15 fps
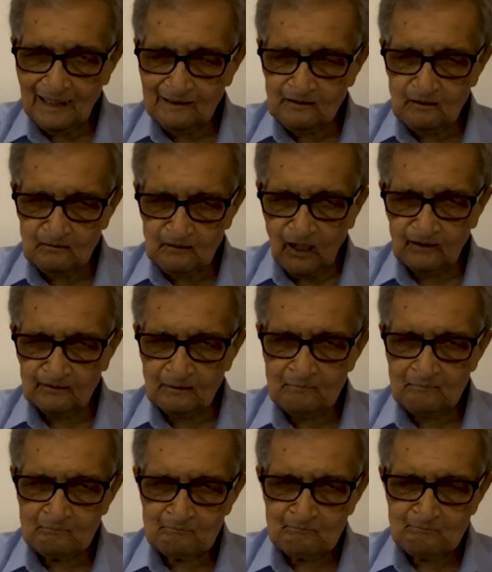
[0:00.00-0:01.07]
I do
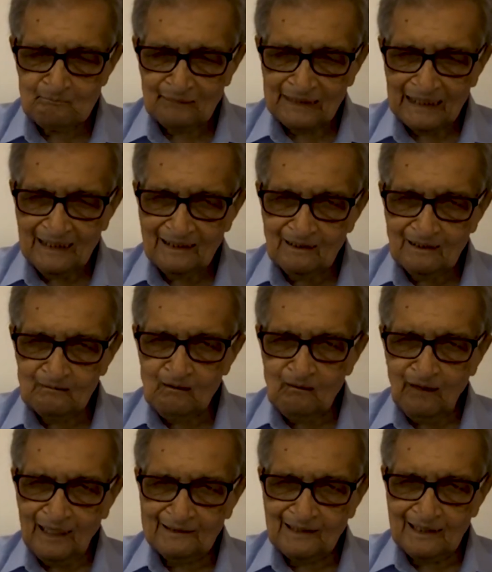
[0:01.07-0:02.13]
not.
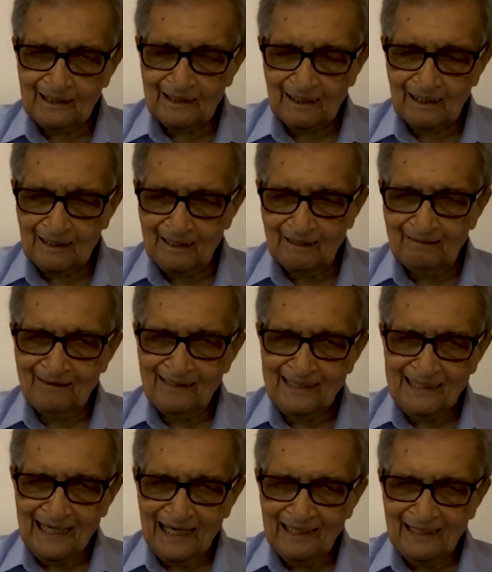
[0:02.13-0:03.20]
I think
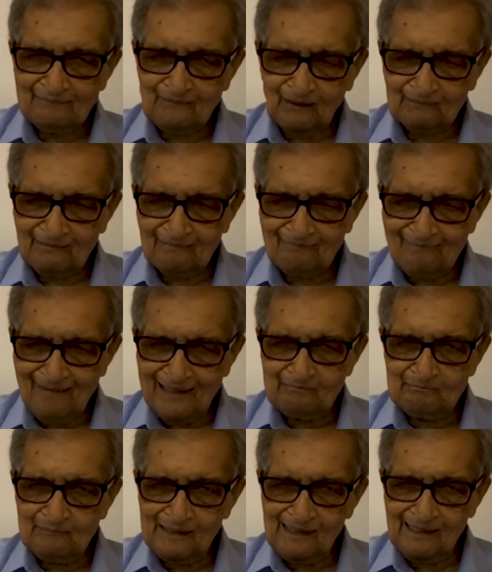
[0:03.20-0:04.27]
I'm not a
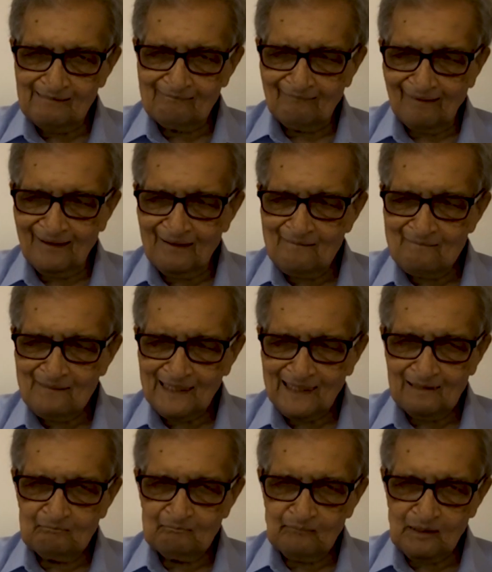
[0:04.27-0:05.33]
great believer
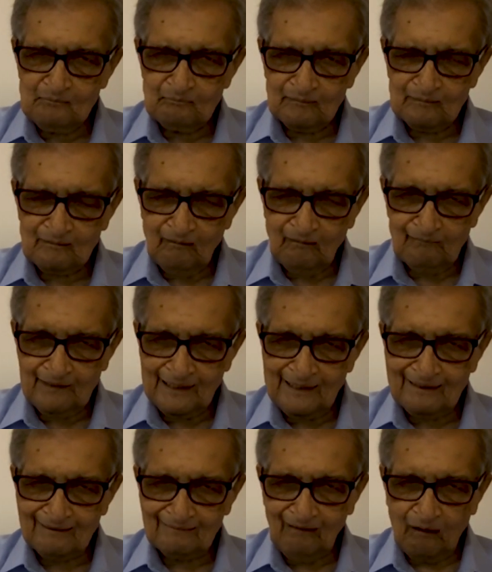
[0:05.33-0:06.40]
in people
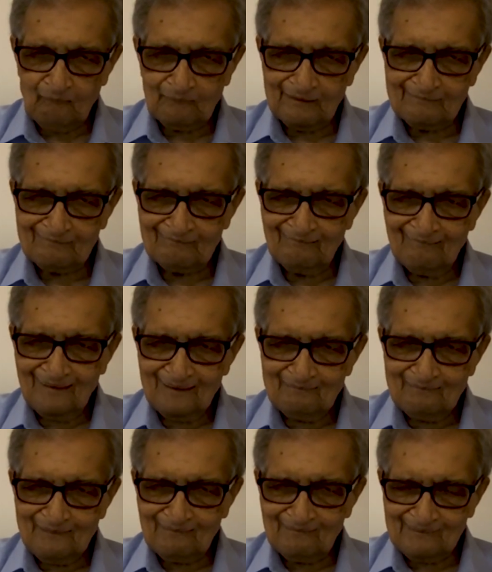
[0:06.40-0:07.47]
knowing economics
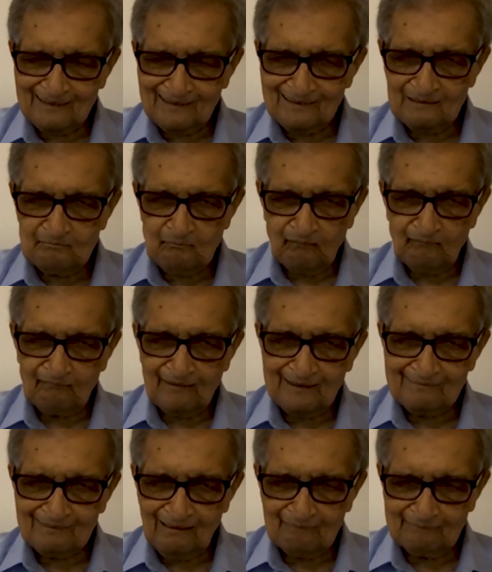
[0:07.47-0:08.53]
because it's a
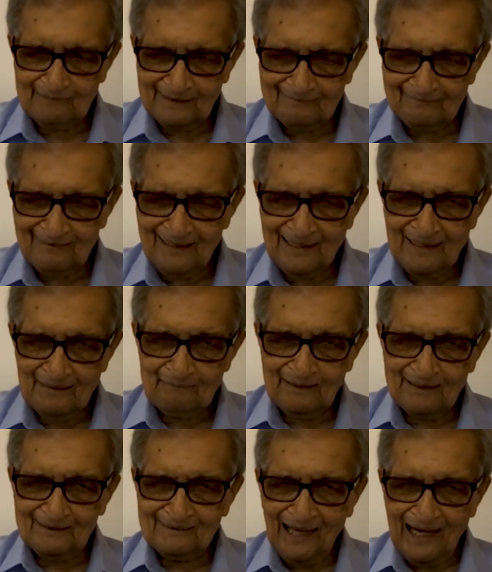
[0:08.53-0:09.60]
boring subject.
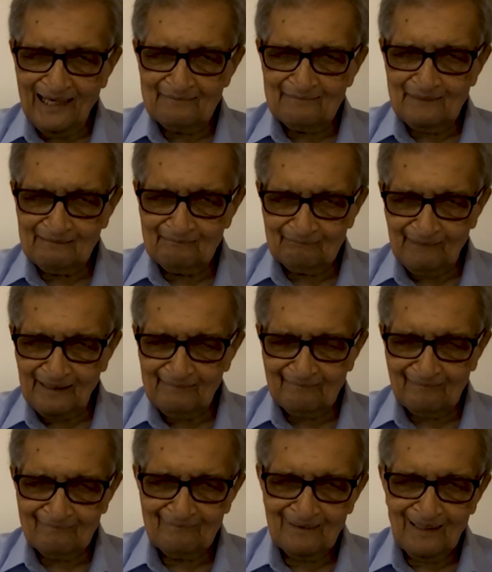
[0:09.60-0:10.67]
But I am in
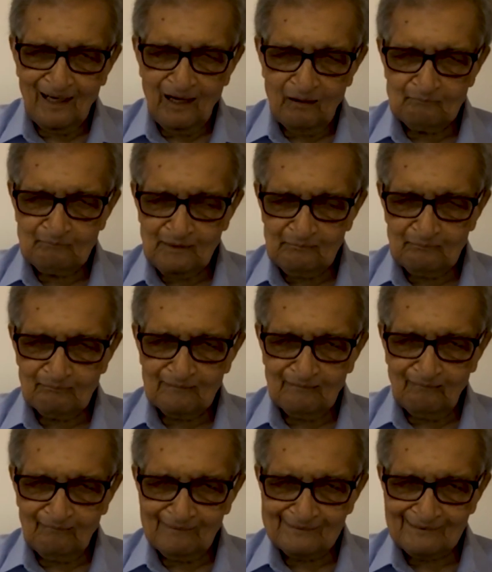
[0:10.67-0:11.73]
favor of
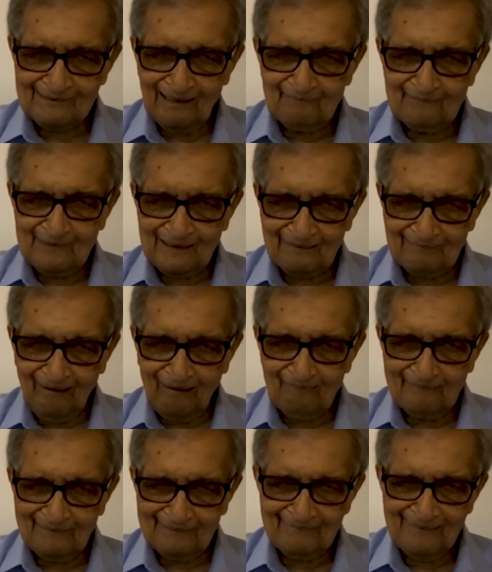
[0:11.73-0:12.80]
people knowing some
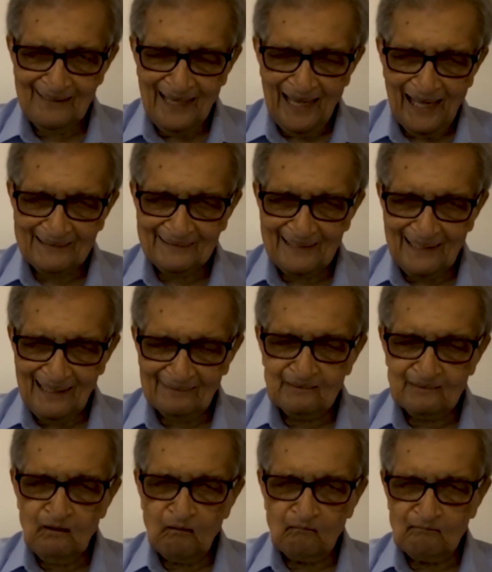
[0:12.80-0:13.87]
economics. And there
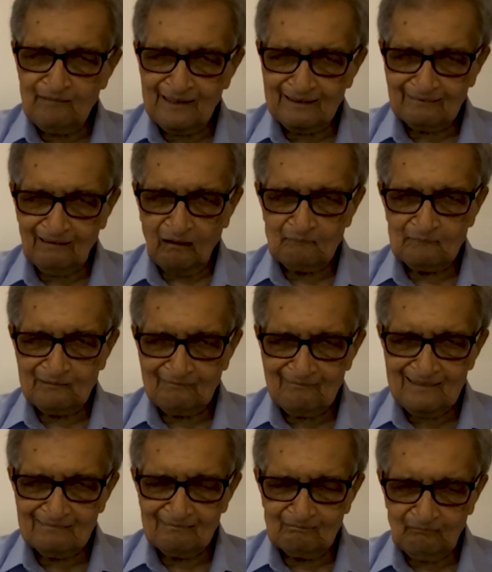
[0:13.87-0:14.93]
are no economic
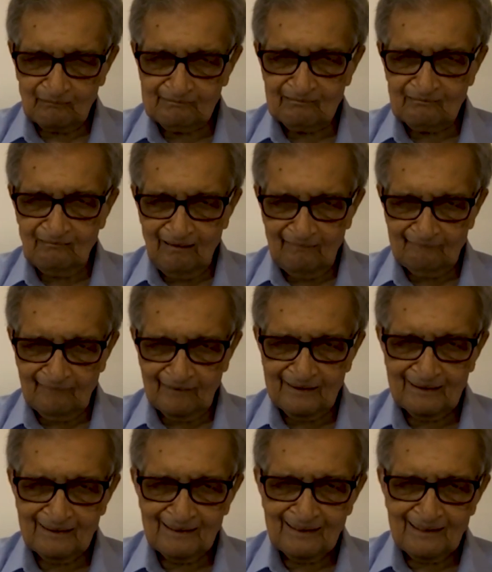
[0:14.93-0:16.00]
reason
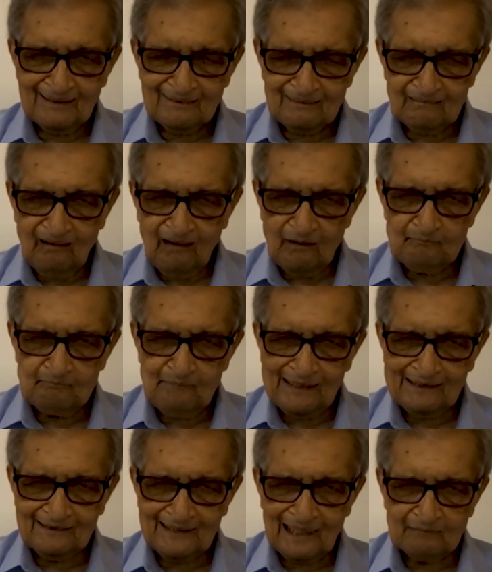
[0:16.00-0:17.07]
whatsoever to have
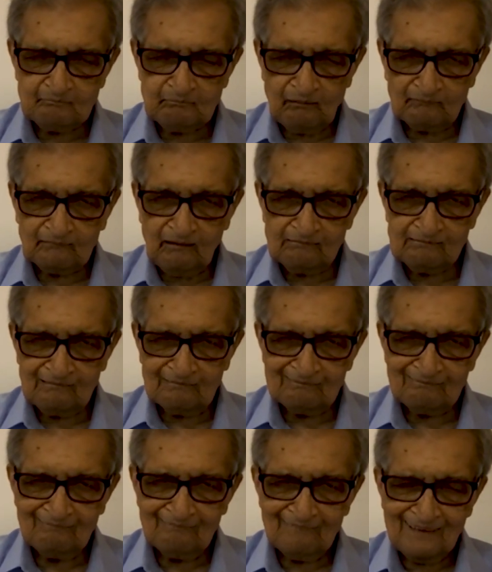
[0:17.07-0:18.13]
made that prognosis